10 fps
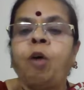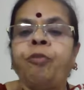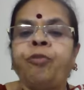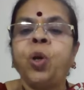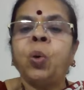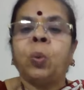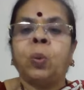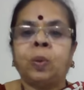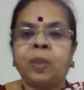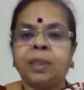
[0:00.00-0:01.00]
a
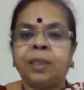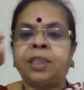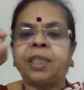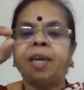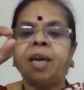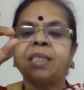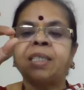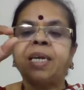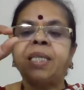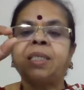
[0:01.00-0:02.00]
few chana
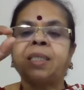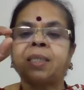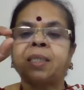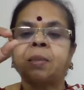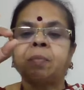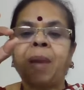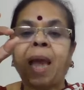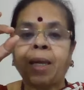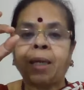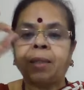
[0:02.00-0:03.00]
seeds,
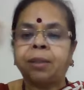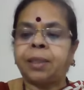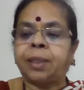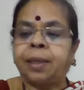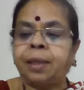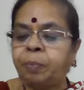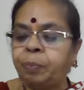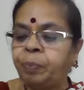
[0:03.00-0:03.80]
black chana,